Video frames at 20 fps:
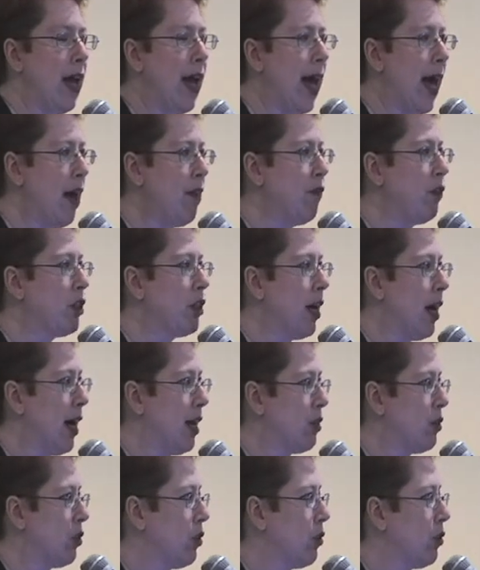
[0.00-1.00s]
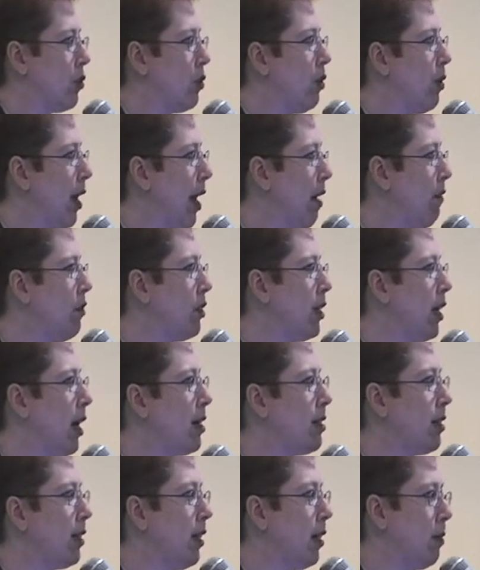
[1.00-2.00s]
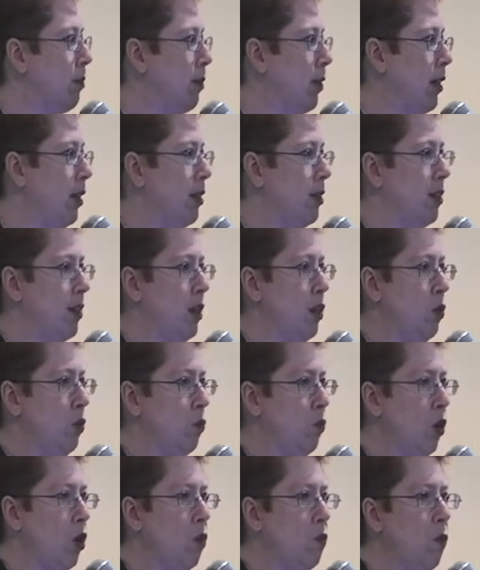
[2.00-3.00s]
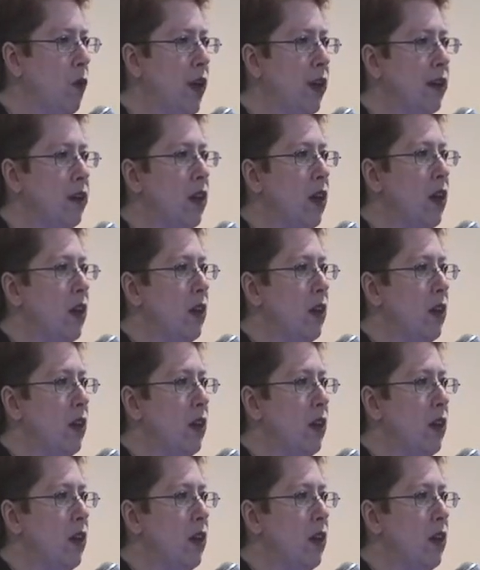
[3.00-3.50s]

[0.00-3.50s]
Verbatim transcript: advertisers, the advertising companies that you work with,